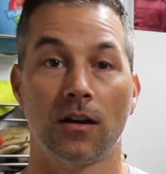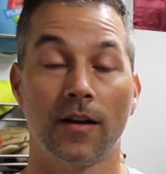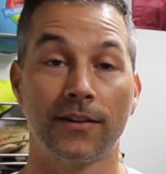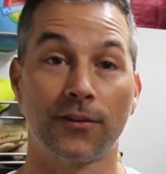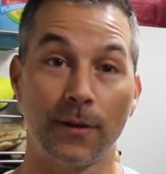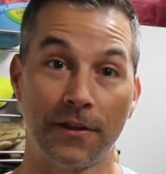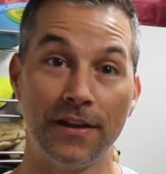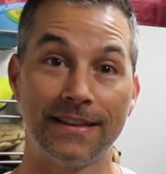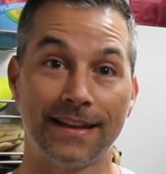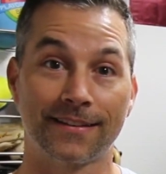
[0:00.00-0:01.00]
All right, so I
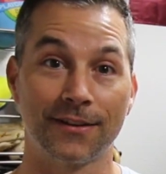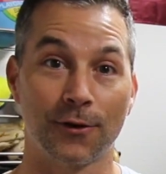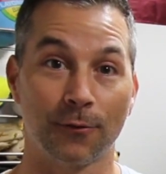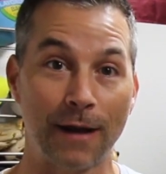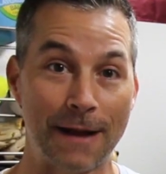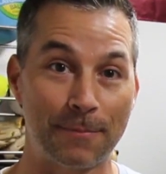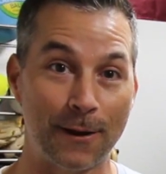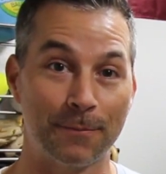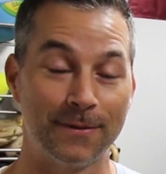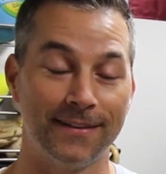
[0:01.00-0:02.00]
think that's gonna wrap
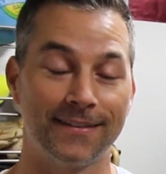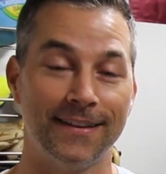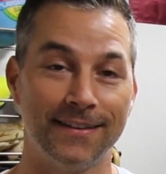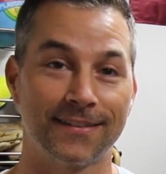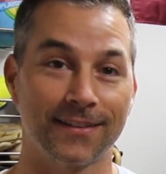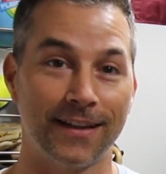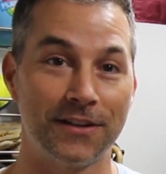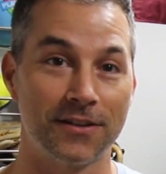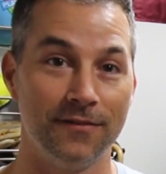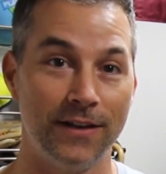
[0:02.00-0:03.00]
up this
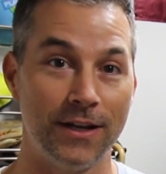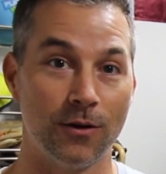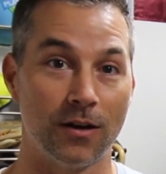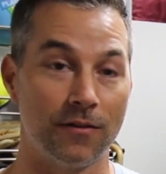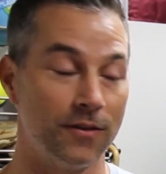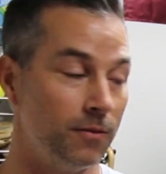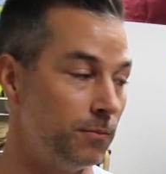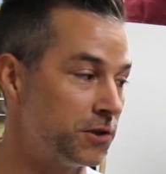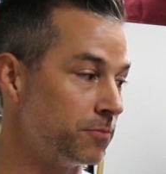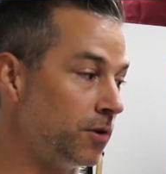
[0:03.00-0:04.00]
installation video of the
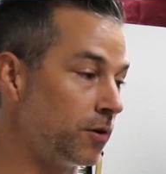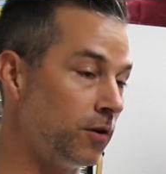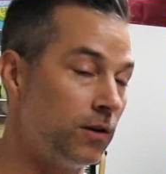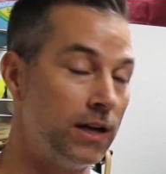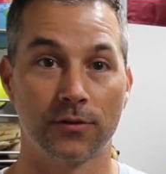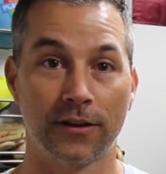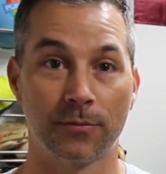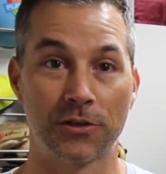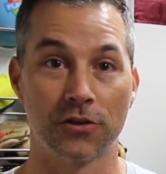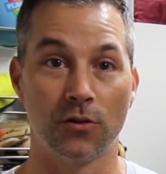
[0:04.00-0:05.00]
Mishimoto
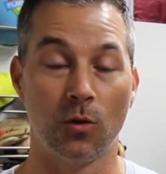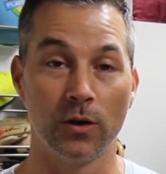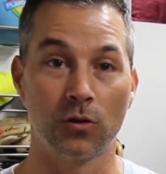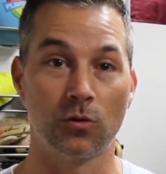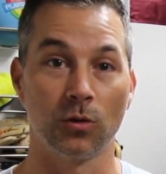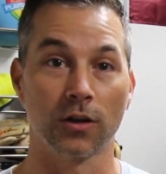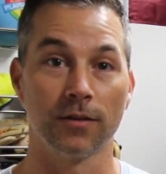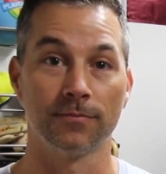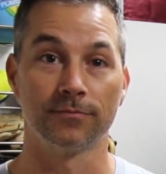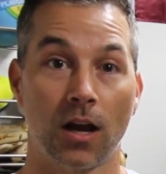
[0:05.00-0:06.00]
transmission oil cooler.